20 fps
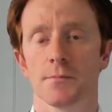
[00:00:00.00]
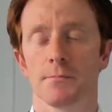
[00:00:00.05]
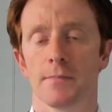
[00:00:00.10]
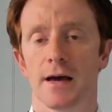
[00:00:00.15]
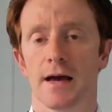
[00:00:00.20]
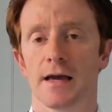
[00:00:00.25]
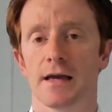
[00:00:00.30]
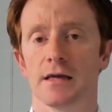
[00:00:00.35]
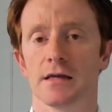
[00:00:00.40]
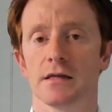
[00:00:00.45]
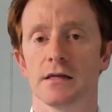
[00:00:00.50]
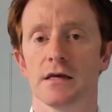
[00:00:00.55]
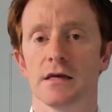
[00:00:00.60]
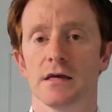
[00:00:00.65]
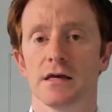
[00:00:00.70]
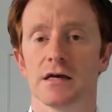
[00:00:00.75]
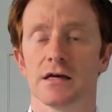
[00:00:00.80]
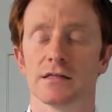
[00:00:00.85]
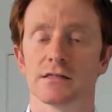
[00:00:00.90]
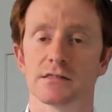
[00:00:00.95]
pain,
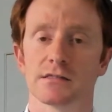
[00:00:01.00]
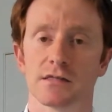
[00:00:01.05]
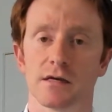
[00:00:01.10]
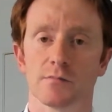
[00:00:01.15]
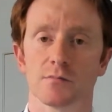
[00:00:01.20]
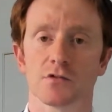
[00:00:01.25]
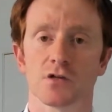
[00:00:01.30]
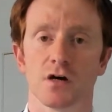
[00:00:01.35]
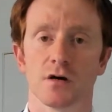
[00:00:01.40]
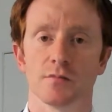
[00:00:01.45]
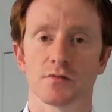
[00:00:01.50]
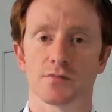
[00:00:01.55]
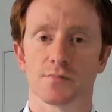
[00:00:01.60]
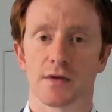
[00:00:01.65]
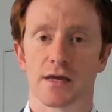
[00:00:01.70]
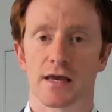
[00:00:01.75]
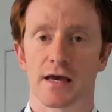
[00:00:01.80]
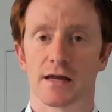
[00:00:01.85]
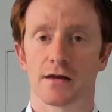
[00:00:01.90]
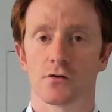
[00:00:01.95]
and sometimes
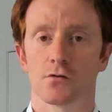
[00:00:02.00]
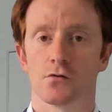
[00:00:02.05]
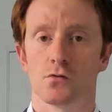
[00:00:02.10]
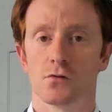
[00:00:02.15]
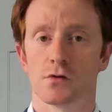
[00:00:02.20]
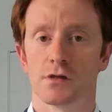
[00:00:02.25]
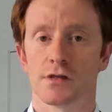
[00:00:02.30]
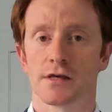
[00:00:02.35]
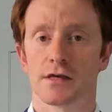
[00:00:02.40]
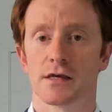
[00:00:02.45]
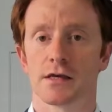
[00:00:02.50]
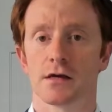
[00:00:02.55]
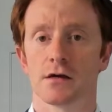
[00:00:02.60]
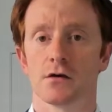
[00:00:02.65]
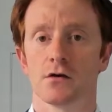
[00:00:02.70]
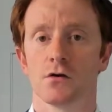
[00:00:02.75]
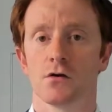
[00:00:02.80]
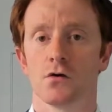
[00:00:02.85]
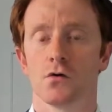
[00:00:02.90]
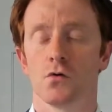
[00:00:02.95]
mechanical clicking
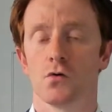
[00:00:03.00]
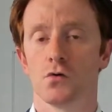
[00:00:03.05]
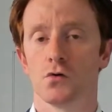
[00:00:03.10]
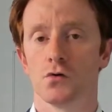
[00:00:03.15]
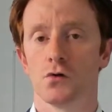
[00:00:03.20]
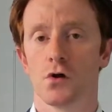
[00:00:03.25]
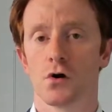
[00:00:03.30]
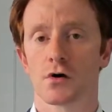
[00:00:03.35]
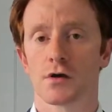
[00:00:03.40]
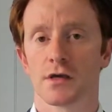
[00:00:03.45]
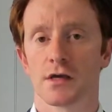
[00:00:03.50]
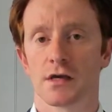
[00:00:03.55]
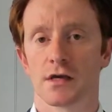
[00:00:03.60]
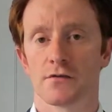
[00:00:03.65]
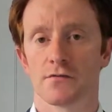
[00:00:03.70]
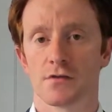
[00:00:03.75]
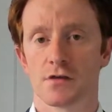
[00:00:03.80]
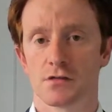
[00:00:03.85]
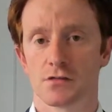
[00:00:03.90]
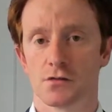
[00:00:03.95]
or locking
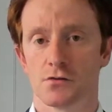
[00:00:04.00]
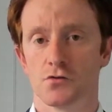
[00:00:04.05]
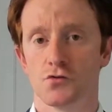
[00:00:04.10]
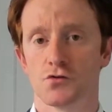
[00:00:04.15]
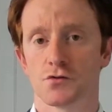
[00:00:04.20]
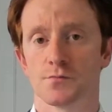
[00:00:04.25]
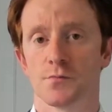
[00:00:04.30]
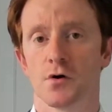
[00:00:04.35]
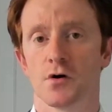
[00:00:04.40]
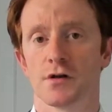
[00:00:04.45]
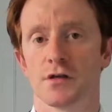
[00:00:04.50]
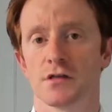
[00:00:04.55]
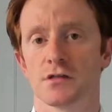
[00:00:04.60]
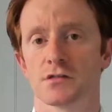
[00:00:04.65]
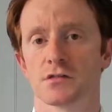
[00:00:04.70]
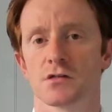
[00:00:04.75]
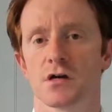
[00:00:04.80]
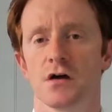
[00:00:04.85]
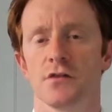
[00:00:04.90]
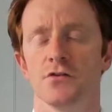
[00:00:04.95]
if there's a loose body
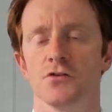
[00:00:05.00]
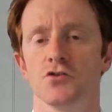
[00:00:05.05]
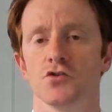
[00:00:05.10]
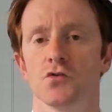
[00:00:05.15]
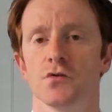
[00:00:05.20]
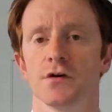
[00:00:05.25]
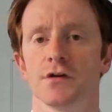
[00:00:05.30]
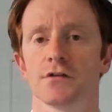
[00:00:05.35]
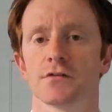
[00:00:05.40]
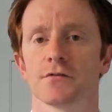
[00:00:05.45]
inside the joint.